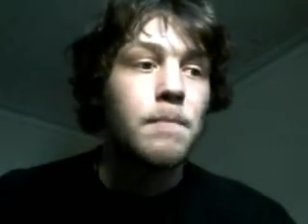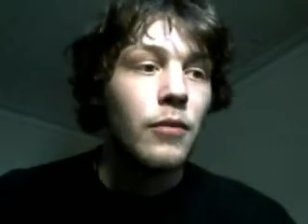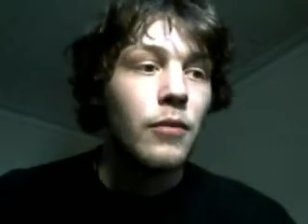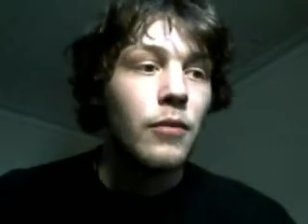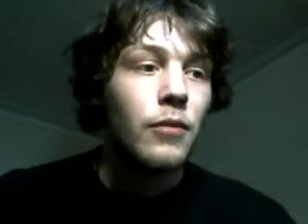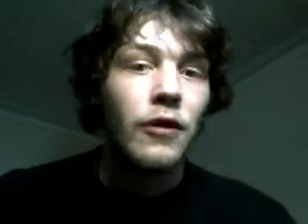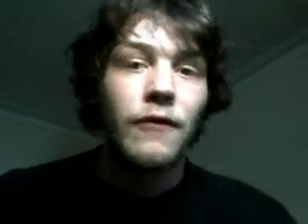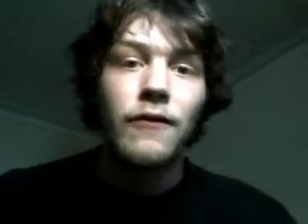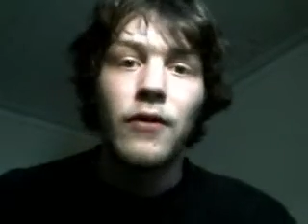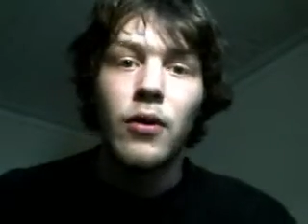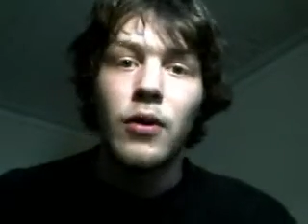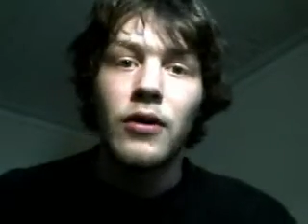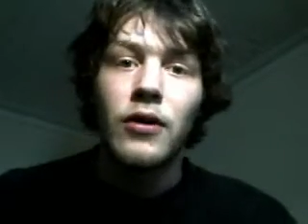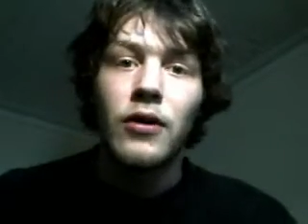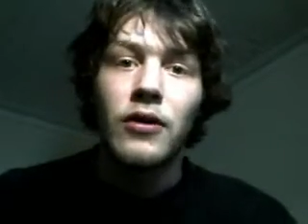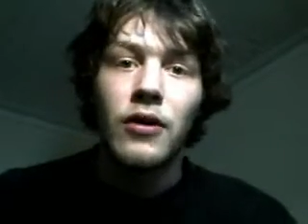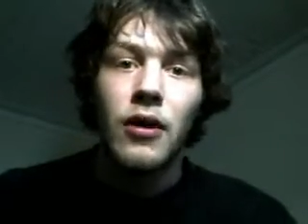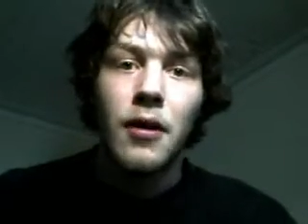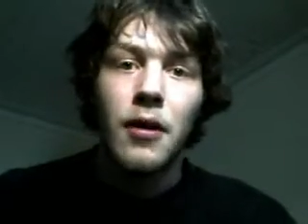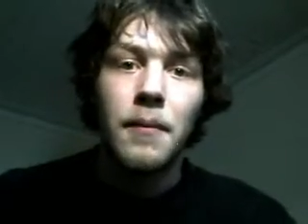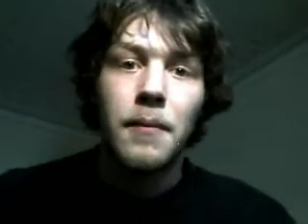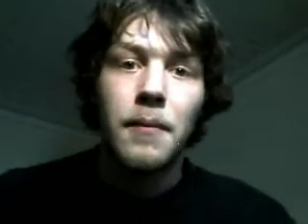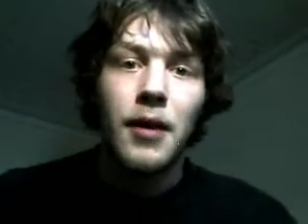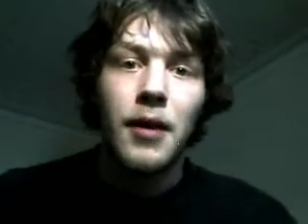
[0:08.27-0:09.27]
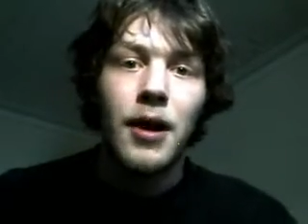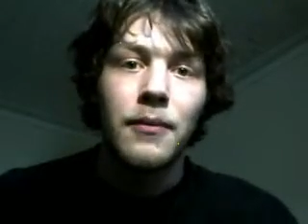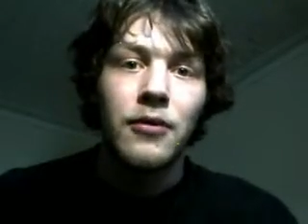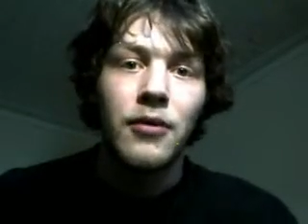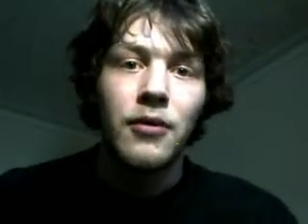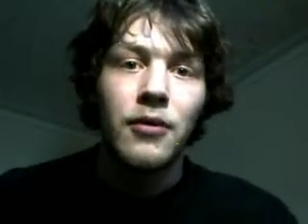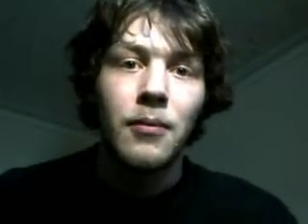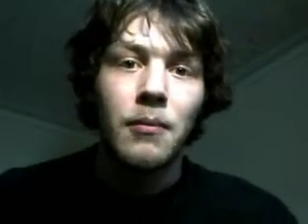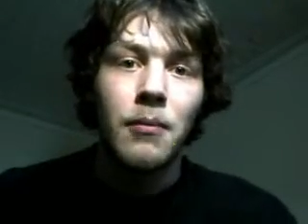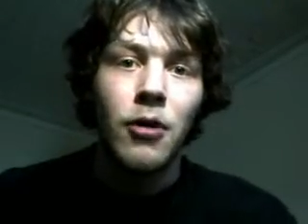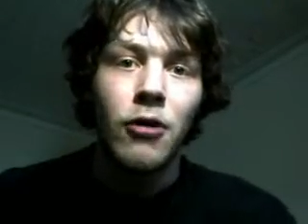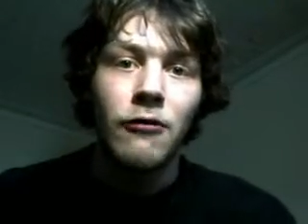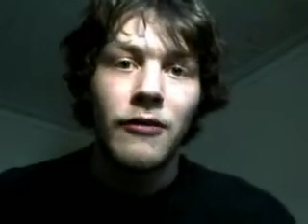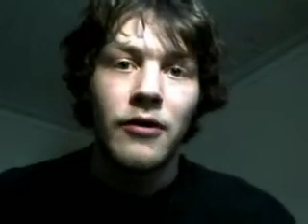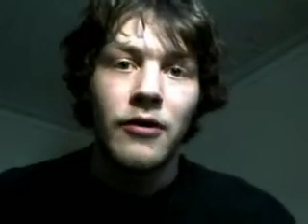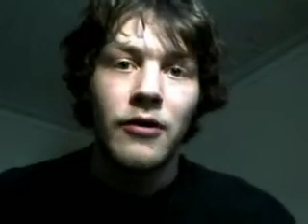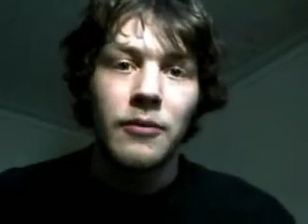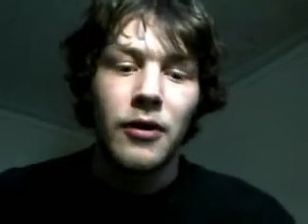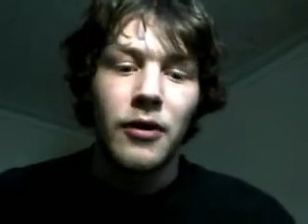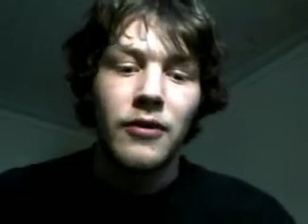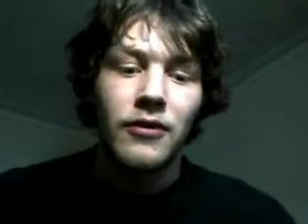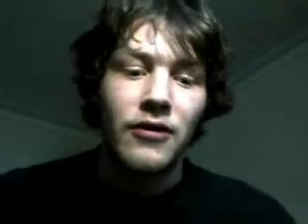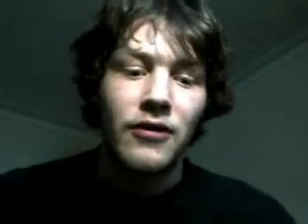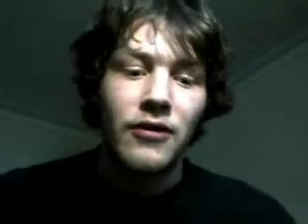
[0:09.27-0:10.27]
Look forward to perhaps some more
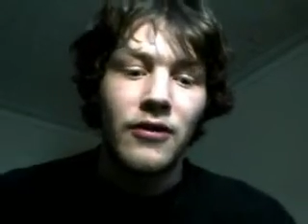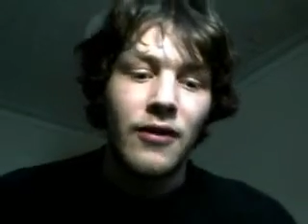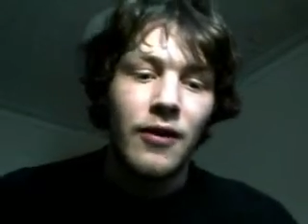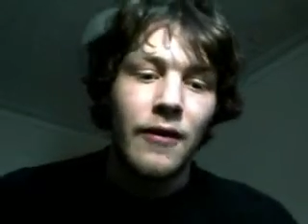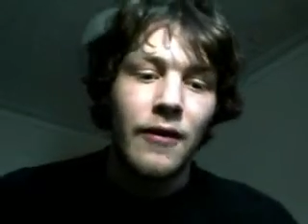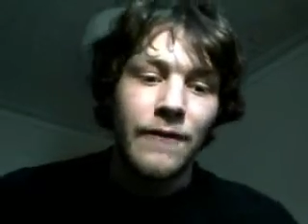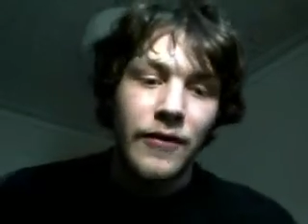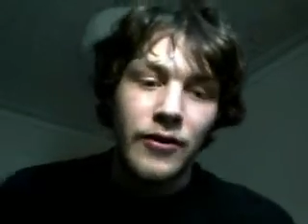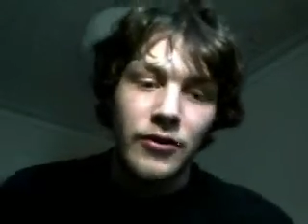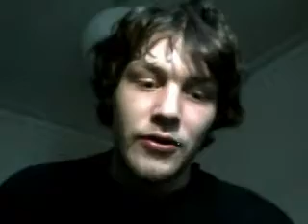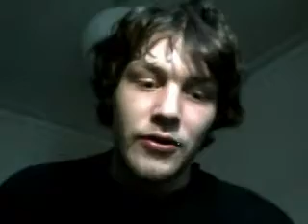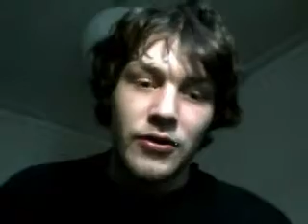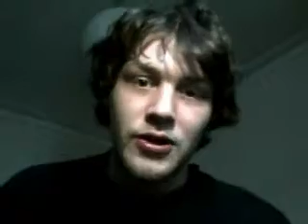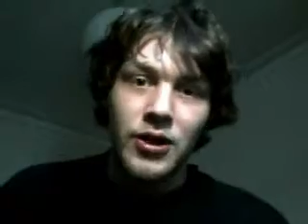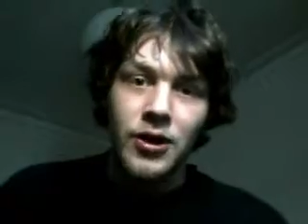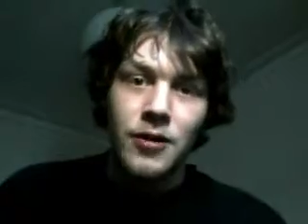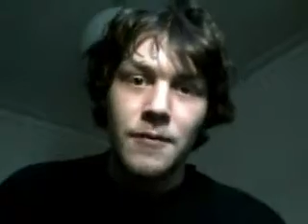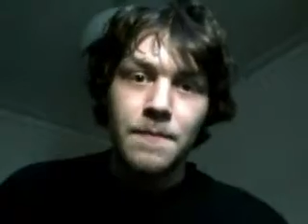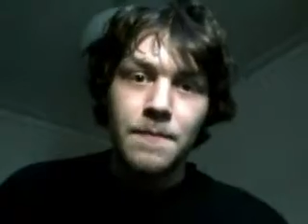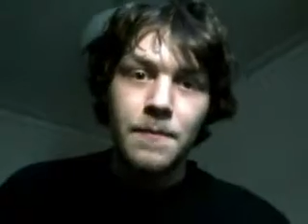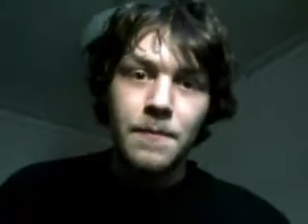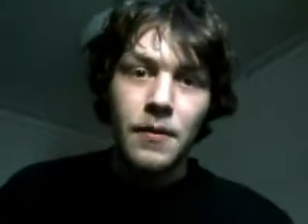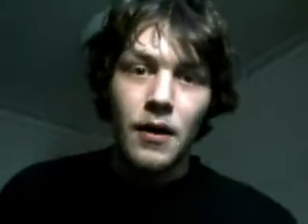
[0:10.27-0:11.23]
responses in the future.